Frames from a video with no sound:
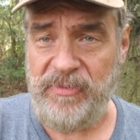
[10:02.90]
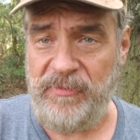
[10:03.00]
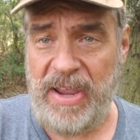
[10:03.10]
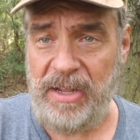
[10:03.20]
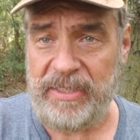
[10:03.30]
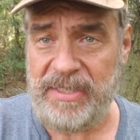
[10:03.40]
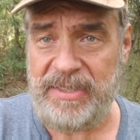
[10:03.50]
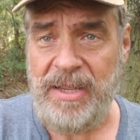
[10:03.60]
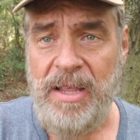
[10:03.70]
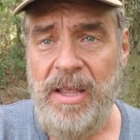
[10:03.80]
failed
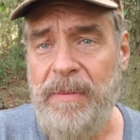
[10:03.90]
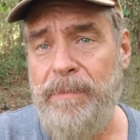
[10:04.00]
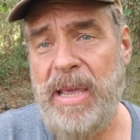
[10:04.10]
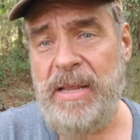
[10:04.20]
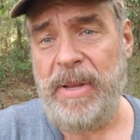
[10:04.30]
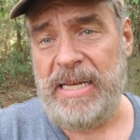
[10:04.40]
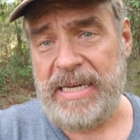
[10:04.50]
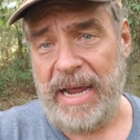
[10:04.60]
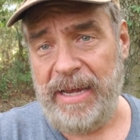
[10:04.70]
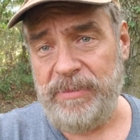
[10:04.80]
us many, many
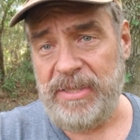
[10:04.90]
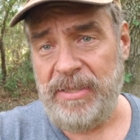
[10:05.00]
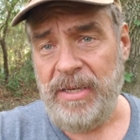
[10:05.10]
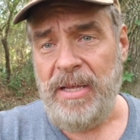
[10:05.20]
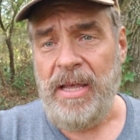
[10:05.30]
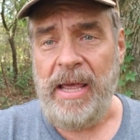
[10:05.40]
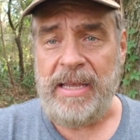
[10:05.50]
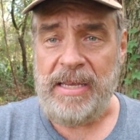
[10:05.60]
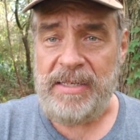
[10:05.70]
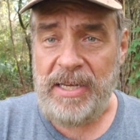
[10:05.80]
times, and
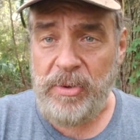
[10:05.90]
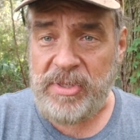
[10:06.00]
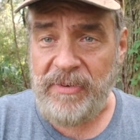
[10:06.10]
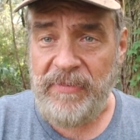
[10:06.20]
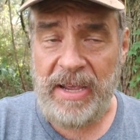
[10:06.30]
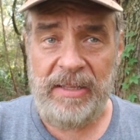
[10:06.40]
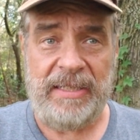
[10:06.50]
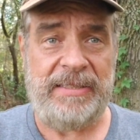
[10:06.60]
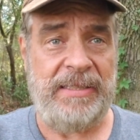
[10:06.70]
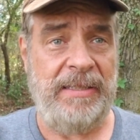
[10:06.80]
it continues to fail
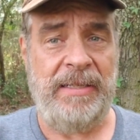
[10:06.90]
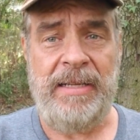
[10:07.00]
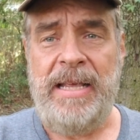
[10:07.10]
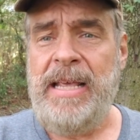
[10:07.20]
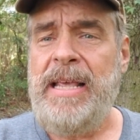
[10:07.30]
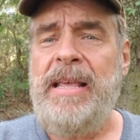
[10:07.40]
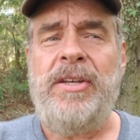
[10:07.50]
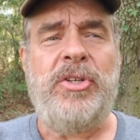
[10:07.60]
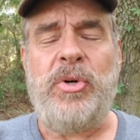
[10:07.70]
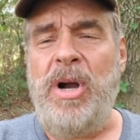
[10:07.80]
us.
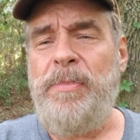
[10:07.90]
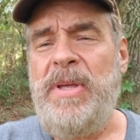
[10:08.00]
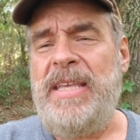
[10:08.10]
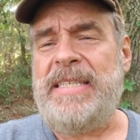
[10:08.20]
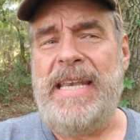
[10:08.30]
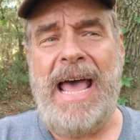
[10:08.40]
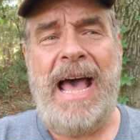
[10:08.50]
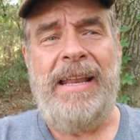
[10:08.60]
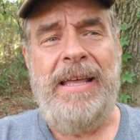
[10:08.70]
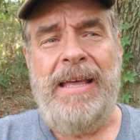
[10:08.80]
Trump is
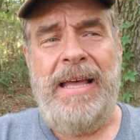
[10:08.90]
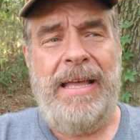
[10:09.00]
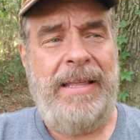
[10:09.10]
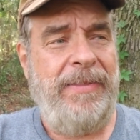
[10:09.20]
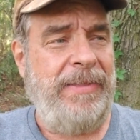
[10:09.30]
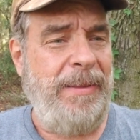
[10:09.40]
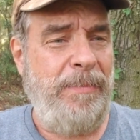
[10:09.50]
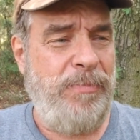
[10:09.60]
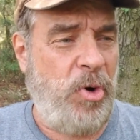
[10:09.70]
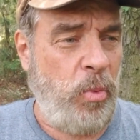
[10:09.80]
not the
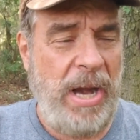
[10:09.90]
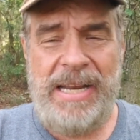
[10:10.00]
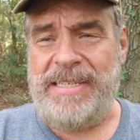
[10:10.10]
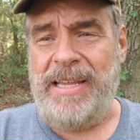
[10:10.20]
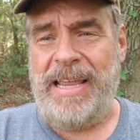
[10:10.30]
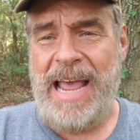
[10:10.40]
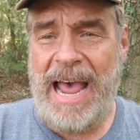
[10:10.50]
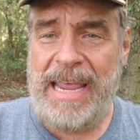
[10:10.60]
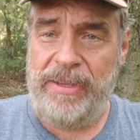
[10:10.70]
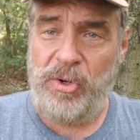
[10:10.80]
greatest
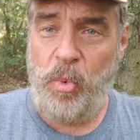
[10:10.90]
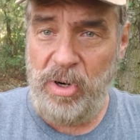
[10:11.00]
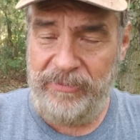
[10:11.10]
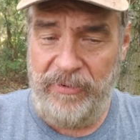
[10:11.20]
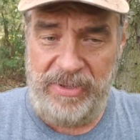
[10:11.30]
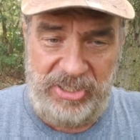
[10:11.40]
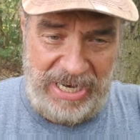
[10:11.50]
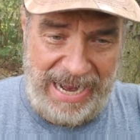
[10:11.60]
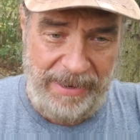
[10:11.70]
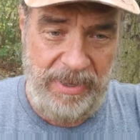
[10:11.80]
guy in the world for the
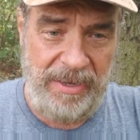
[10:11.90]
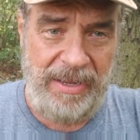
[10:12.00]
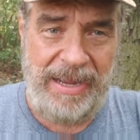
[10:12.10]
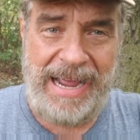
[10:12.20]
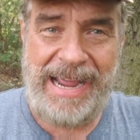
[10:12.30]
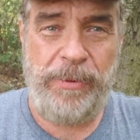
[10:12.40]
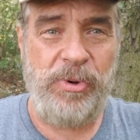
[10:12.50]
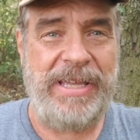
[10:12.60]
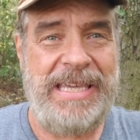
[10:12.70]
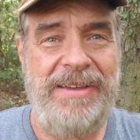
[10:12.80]
job. I
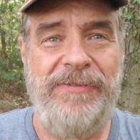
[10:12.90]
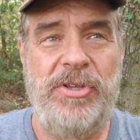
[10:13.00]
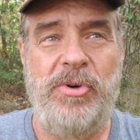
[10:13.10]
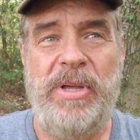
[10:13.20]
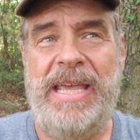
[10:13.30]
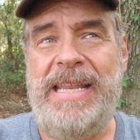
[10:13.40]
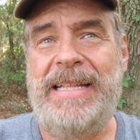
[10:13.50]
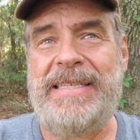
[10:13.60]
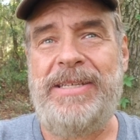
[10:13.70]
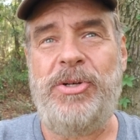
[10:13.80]
will give you
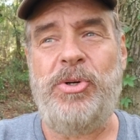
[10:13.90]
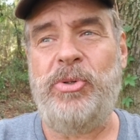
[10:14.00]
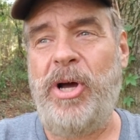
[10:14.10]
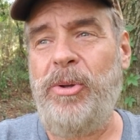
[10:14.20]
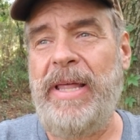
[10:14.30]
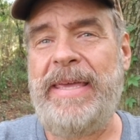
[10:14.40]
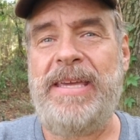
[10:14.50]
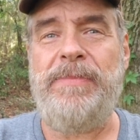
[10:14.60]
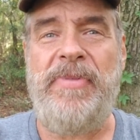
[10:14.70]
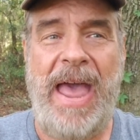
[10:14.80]
idiots who don't
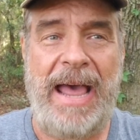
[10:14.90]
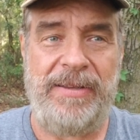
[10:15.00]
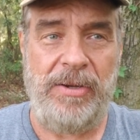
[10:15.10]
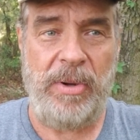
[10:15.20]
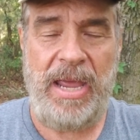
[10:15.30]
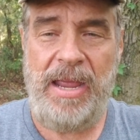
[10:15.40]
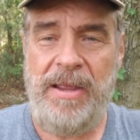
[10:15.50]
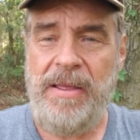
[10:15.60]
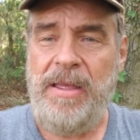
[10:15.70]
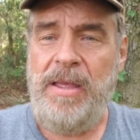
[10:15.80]
like him that,
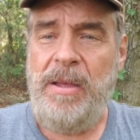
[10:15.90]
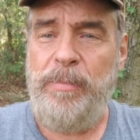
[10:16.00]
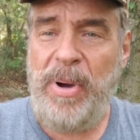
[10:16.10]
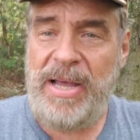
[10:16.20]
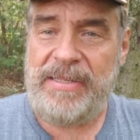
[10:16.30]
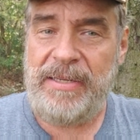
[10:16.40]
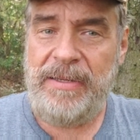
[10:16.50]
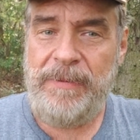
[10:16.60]
okay? But